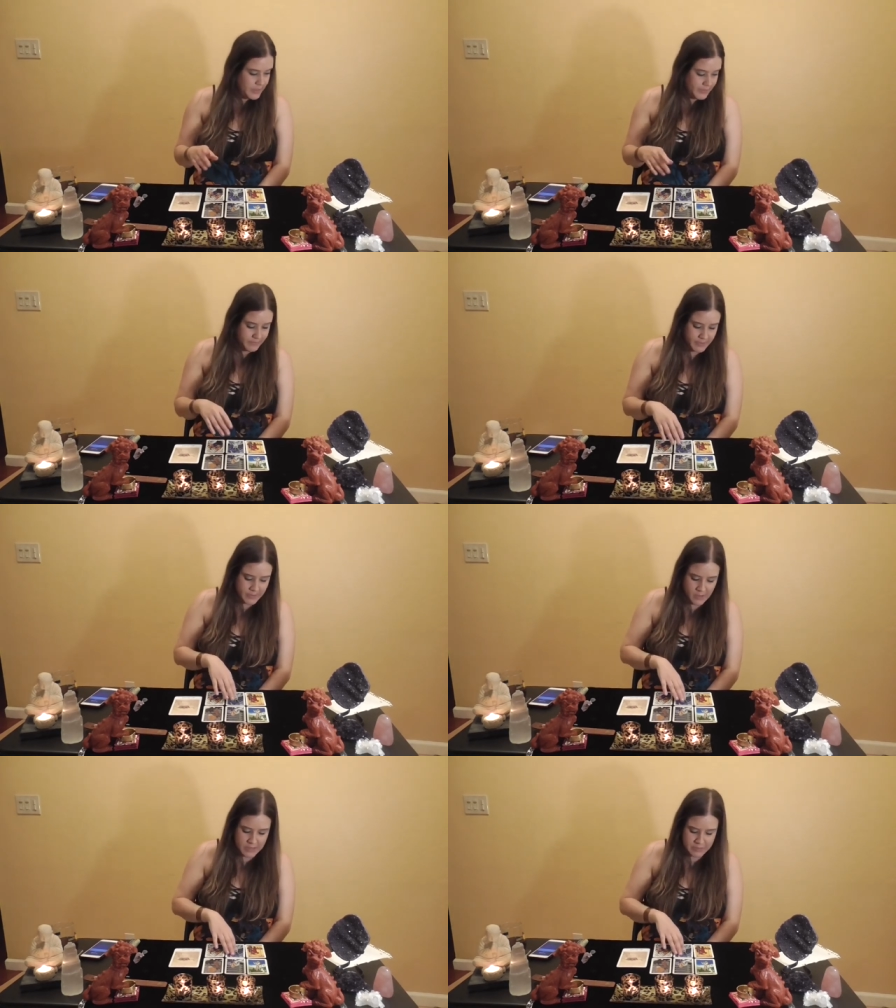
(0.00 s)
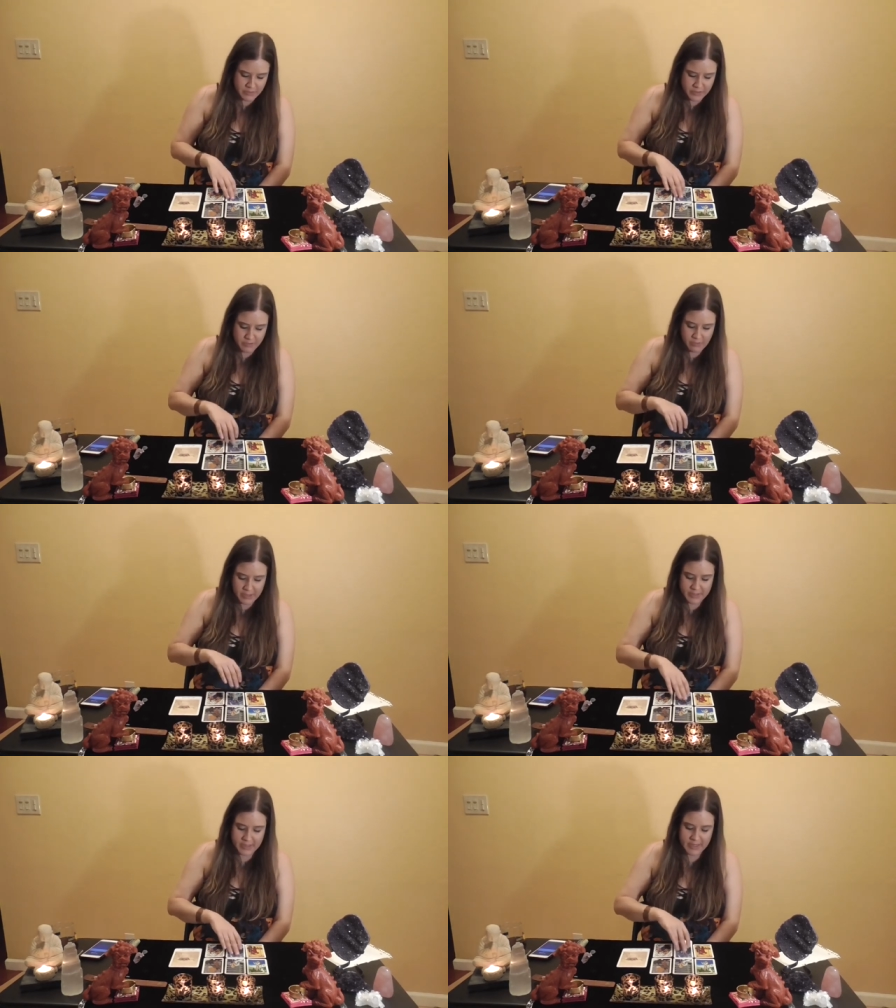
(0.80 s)
The 5th card is what you want
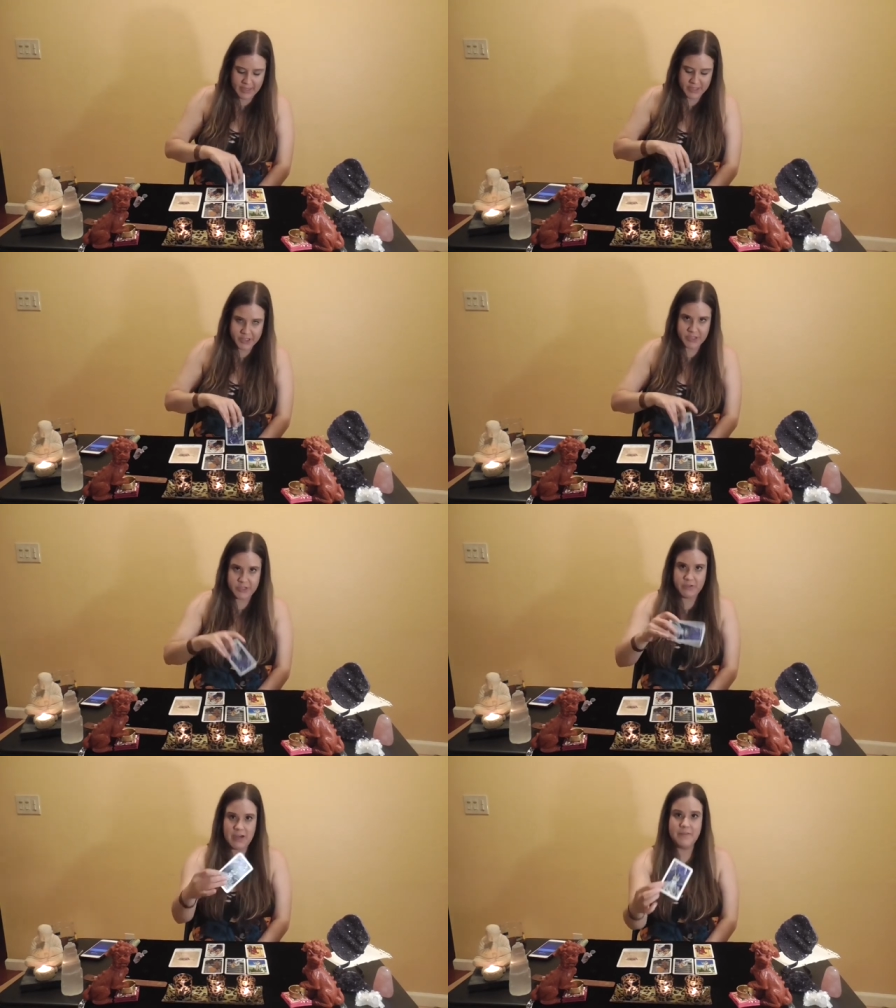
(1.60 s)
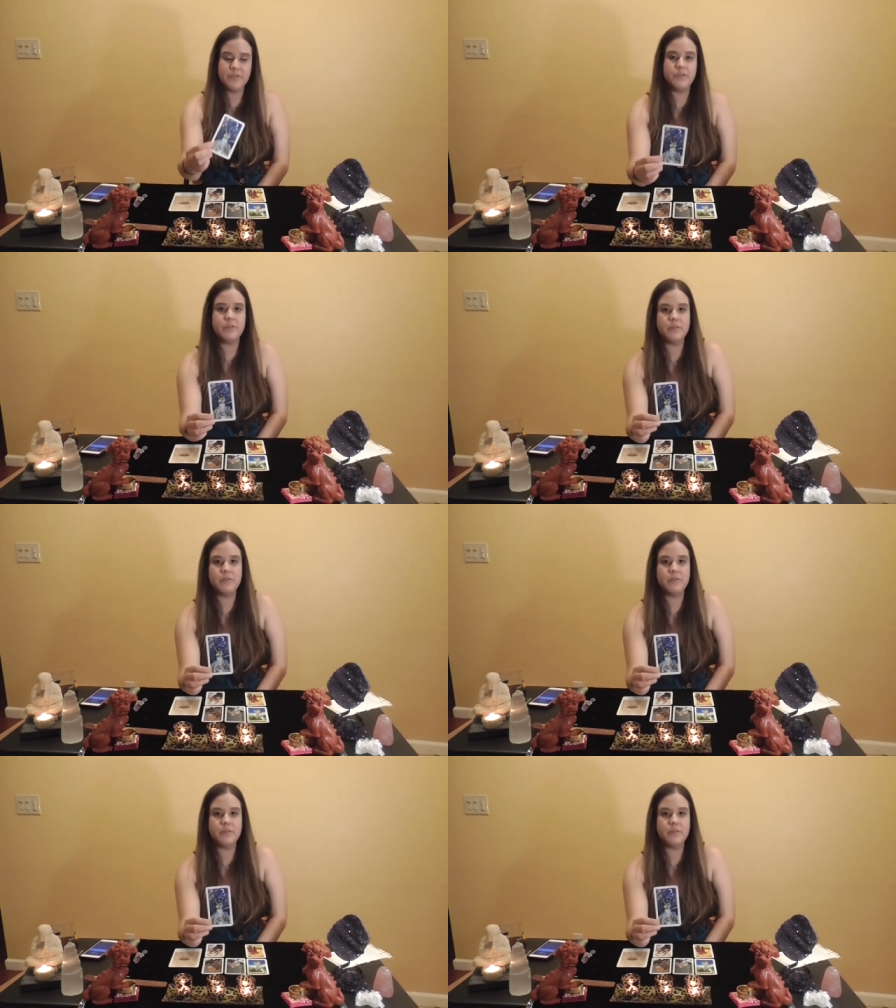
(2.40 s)
in the connection. You have the 2